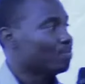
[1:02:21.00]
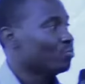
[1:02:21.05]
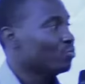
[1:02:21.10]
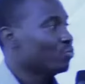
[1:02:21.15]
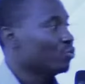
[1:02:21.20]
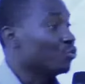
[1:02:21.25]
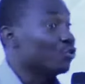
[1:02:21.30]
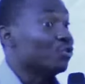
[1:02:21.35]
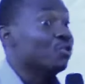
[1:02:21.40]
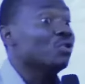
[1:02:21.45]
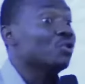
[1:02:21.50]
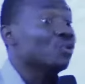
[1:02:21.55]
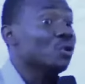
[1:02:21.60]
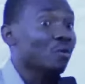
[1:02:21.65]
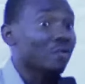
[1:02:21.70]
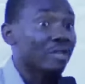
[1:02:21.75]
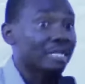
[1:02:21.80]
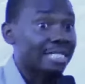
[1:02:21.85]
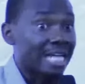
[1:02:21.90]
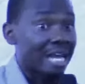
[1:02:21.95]
Do you
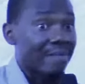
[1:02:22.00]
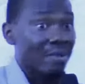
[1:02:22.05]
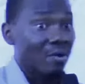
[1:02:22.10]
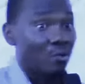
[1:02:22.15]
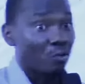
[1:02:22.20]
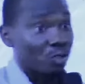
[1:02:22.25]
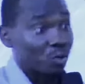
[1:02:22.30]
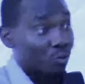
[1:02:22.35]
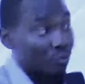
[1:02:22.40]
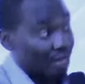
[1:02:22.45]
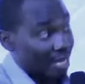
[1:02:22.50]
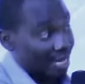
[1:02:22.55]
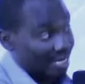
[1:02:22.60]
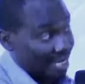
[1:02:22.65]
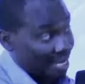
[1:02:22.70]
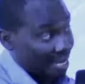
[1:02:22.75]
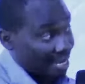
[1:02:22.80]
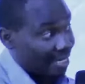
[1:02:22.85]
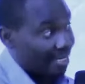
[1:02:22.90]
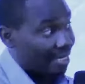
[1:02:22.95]
know the time I was with
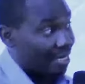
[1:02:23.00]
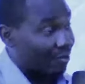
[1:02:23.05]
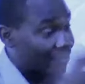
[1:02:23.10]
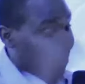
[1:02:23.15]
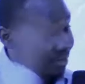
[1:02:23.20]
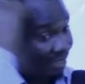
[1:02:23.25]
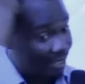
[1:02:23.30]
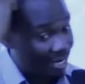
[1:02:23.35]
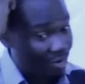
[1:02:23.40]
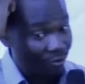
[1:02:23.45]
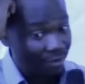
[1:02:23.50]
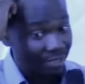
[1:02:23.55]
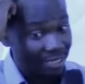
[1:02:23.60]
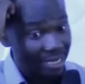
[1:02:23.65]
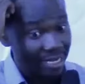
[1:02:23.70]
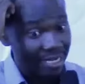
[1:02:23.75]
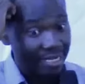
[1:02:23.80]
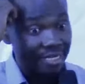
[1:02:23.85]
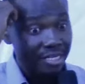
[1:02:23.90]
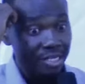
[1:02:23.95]
that girl down out
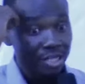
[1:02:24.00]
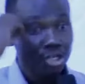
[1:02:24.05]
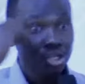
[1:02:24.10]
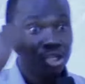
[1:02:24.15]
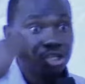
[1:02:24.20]
there?